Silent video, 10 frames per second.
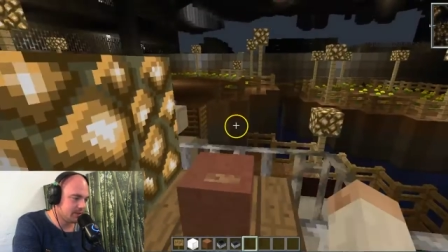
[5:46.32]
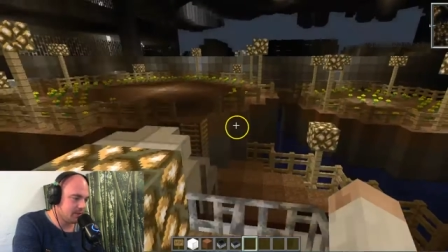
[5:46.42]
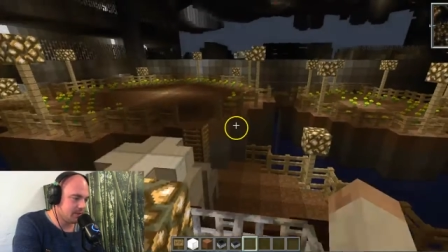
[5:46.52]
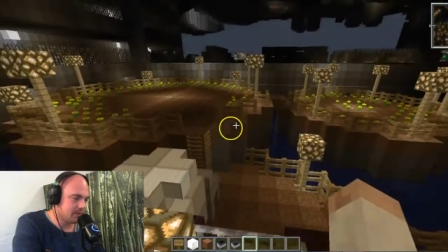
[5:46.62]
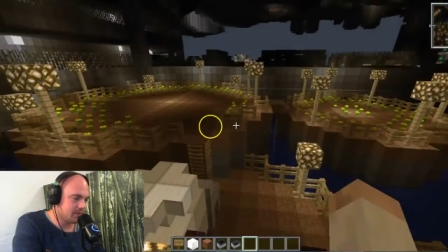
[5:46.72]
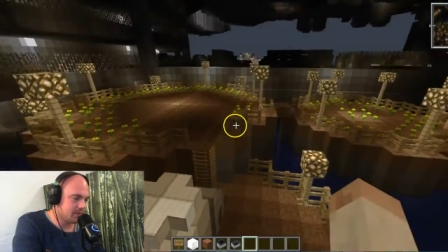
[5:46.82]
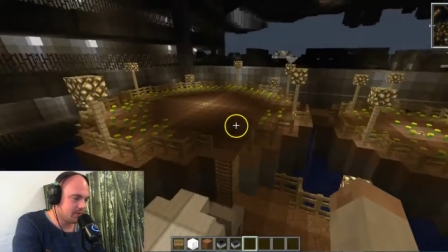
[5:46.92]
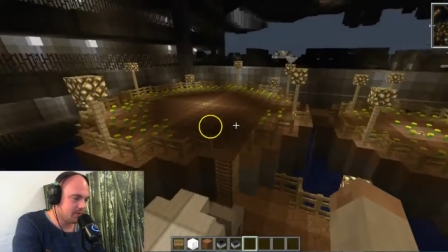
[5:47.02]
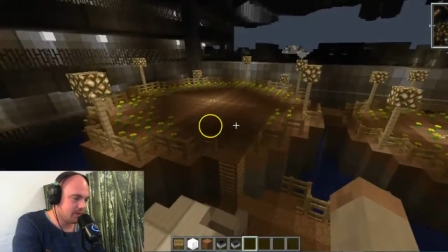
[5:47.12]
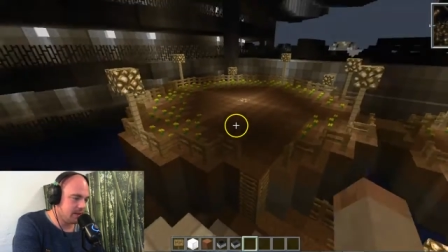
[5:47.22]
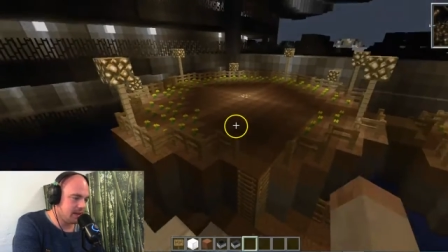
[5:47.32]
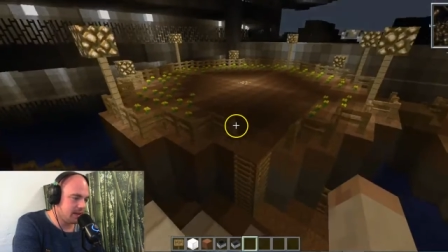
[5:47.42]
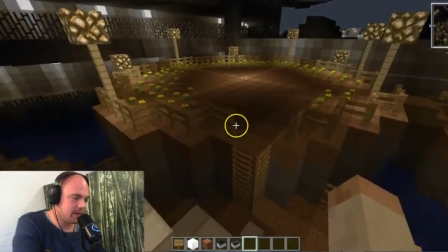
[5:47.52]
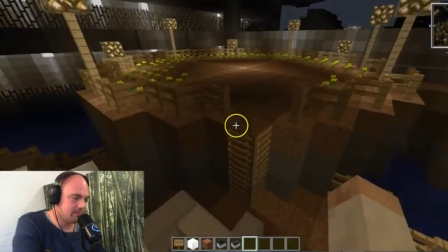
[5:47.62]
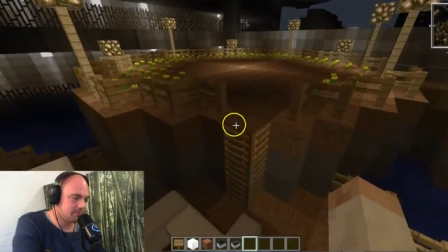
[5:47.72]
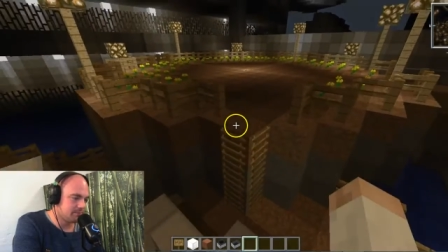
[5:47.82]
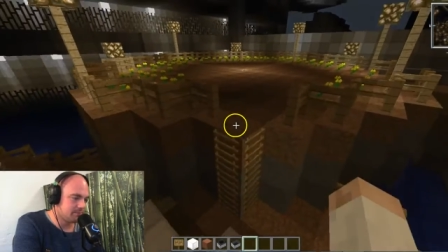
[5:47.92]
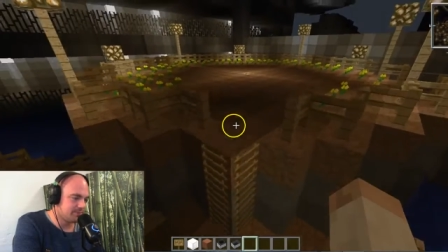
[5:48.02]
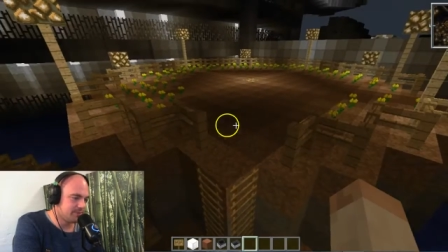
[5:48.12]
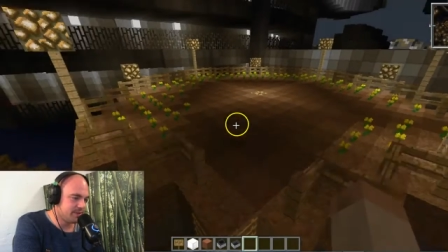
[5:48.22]
that means yeah
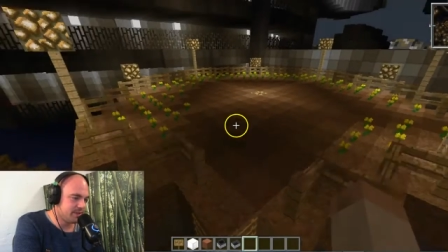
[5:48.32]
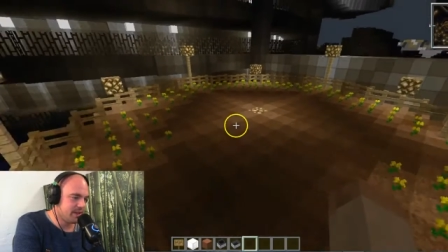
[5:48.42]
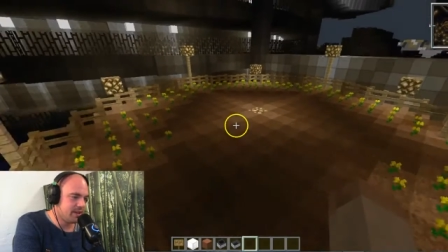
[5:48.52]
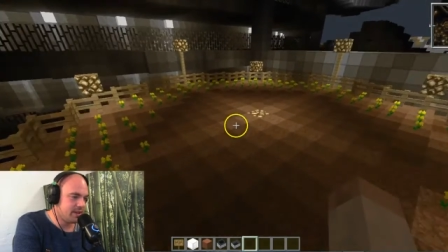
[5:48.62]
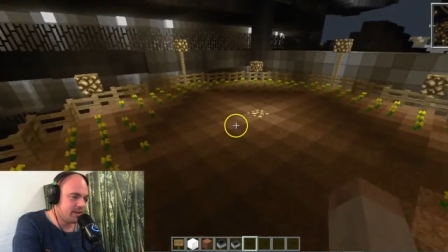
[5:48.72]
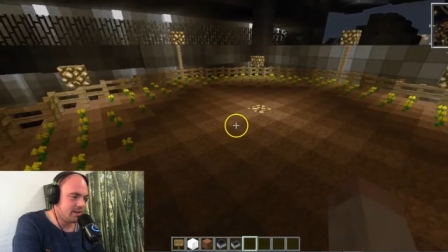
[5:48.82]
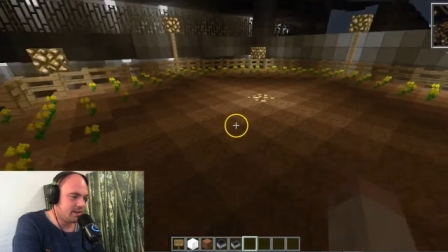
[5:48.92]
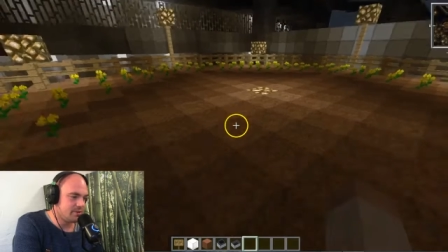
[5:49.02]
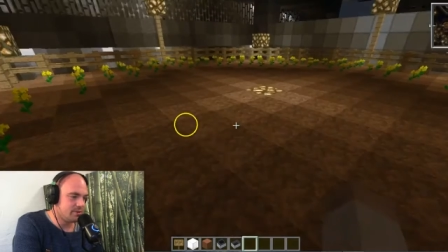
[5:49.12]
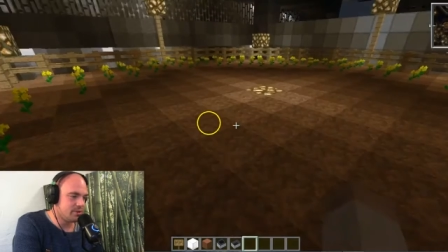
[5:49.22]
and here's